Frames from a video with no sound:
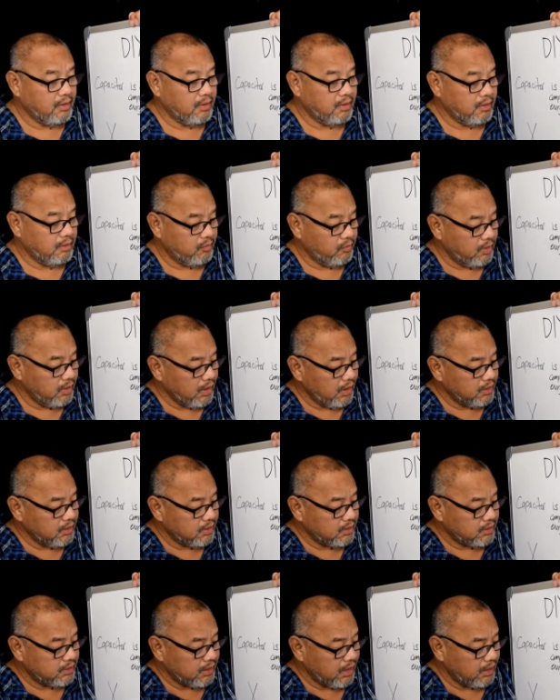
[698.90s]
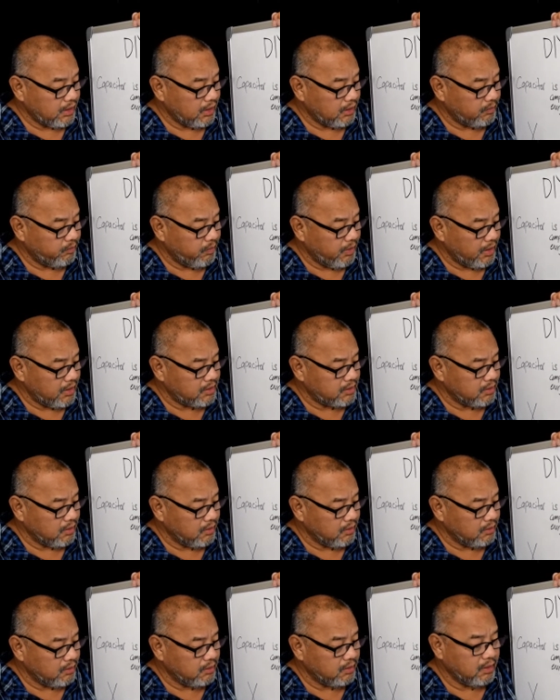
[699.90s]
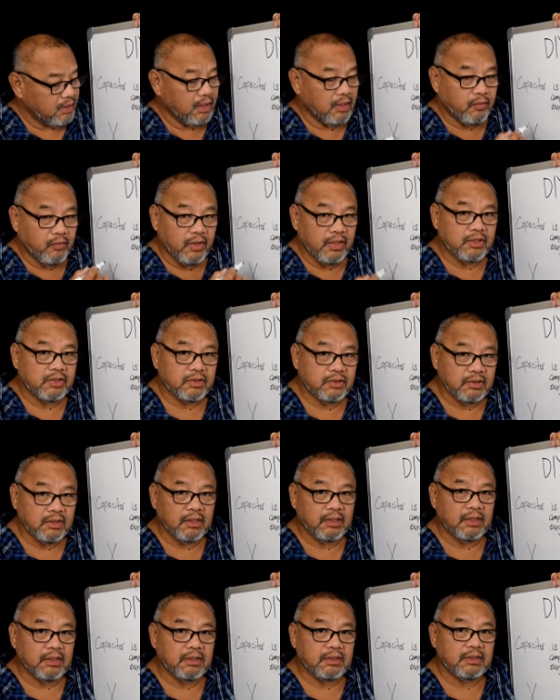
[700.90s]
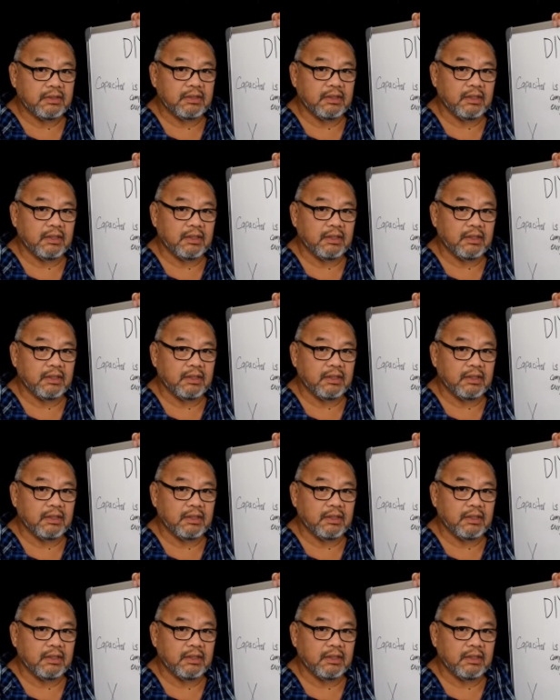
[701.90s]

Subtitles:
We understand it based on the equation that is